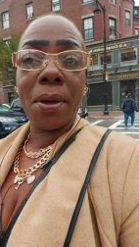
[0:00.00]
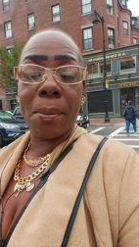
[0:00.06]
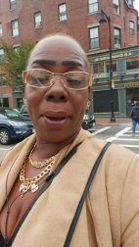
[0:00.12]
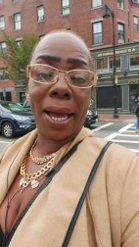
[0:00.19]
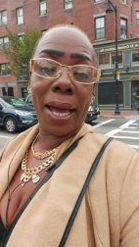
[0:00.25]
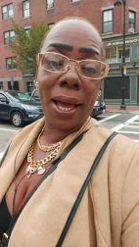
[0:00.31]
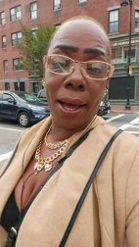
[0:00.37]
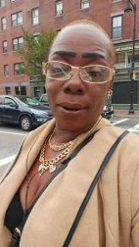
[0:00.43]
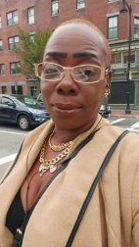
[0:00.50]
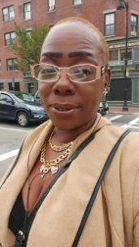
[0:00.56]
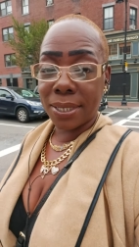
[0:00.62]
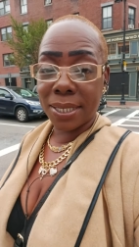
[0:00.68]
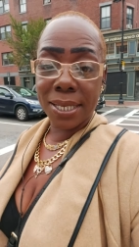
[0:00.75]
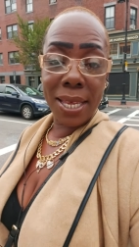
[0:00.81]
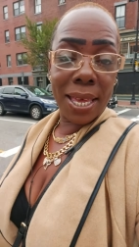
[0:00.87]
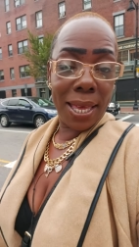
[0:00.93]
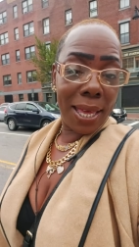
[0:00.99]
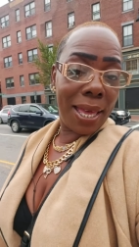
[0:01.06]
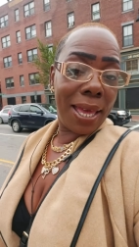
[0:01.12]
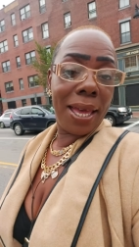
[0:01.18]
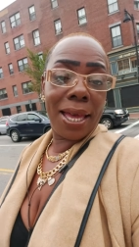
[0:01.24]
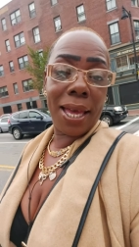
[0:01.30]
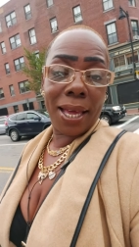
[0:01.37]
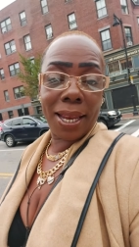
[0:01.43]
in my house.
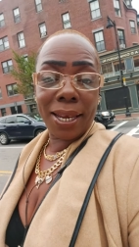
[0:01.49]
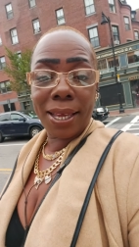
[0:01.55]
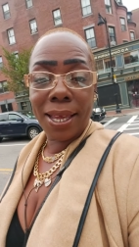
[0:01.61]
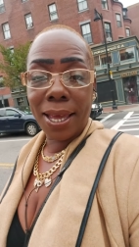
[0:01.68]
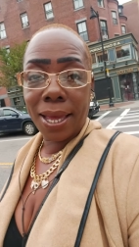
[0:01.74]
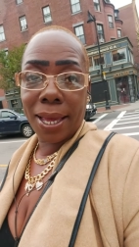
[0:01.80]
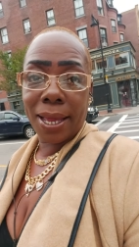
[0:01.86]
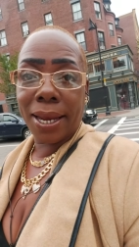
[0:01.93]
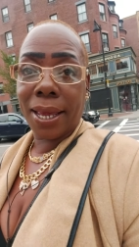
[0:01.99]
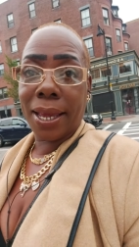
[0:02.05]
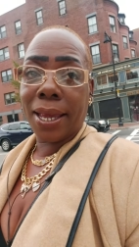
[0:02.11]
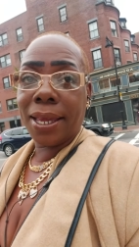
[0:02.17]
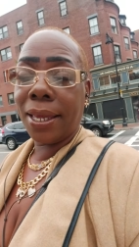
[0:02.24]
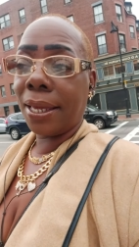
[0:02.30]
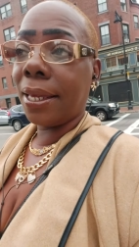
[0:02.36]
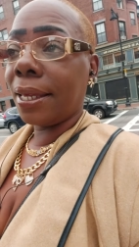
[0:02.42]
Honey, honey.